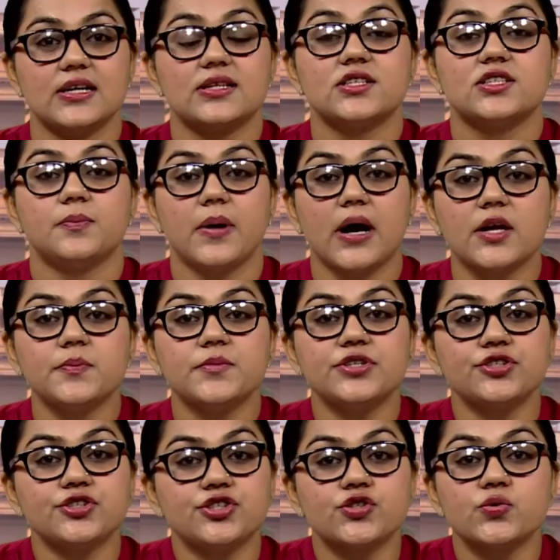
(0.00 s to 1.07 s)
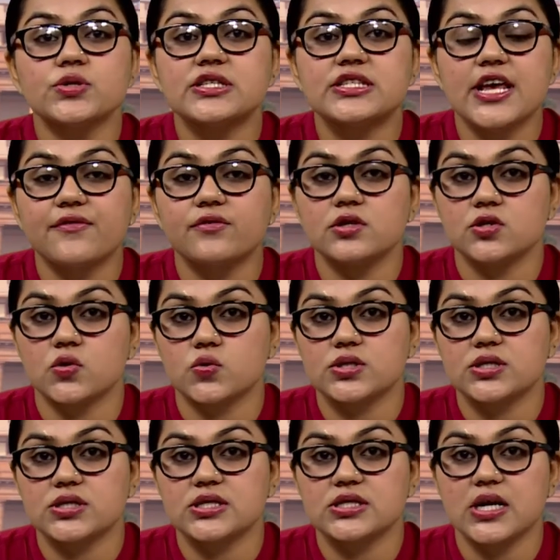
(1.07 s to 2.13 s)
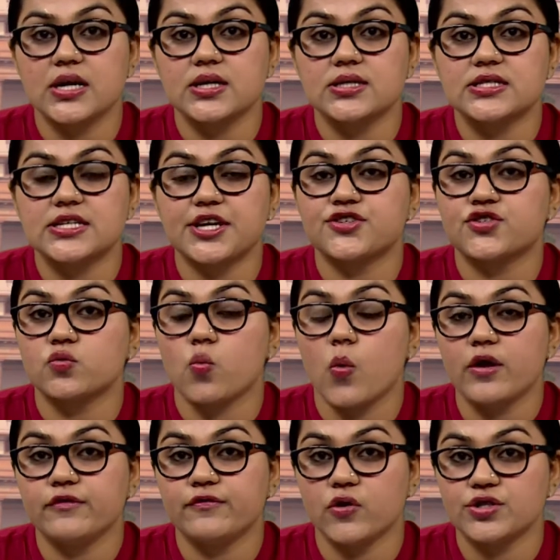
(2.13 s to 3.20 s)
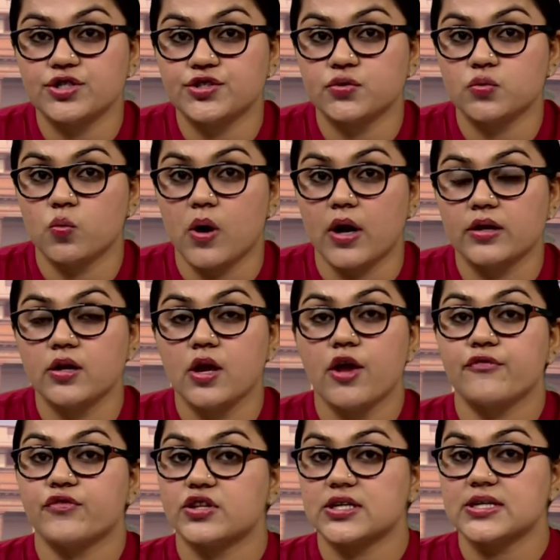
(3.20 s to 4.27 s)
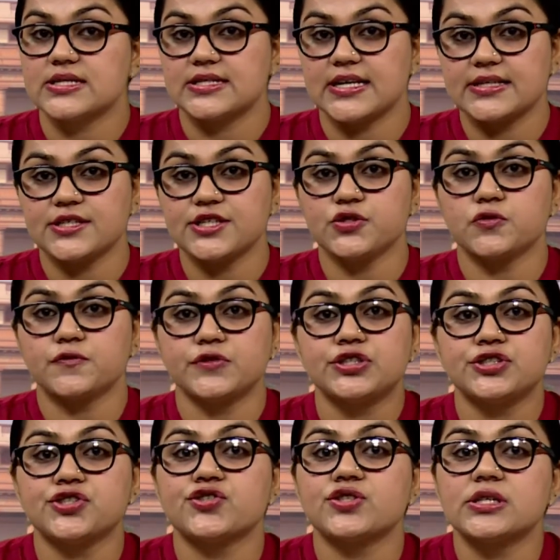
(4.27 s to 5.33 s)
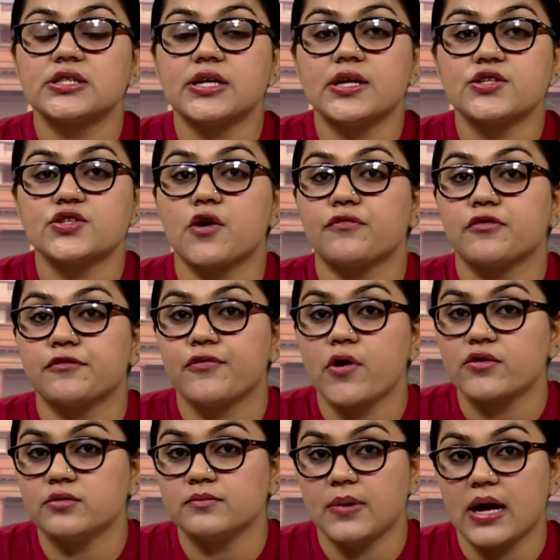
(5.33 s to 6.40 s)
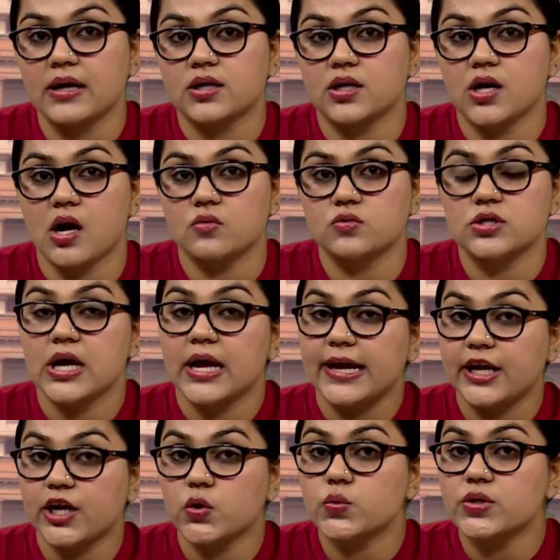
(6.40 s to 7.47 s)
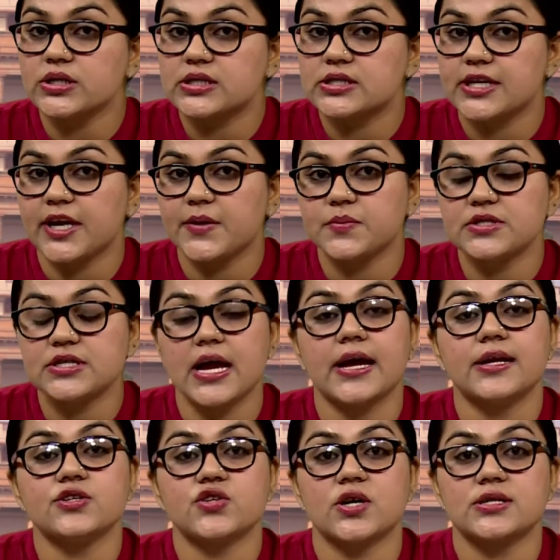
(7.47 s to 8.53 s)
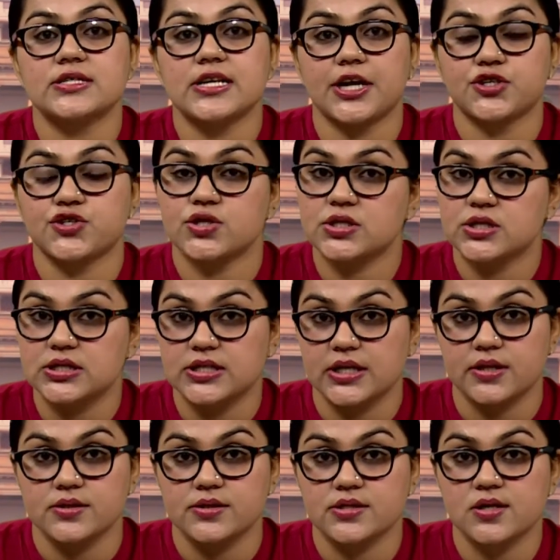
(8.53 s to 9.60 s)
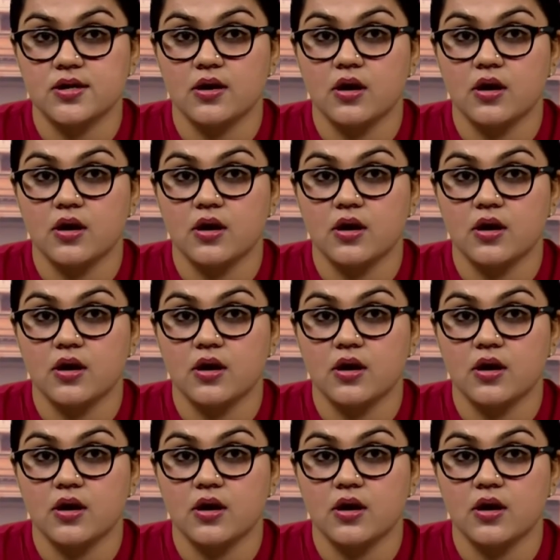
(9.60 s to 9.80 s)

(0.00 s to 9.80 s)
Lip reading: The department issued several notices under Section 142(1) for the assessee to furnish details of the foreign bank account, including statement and transaction details.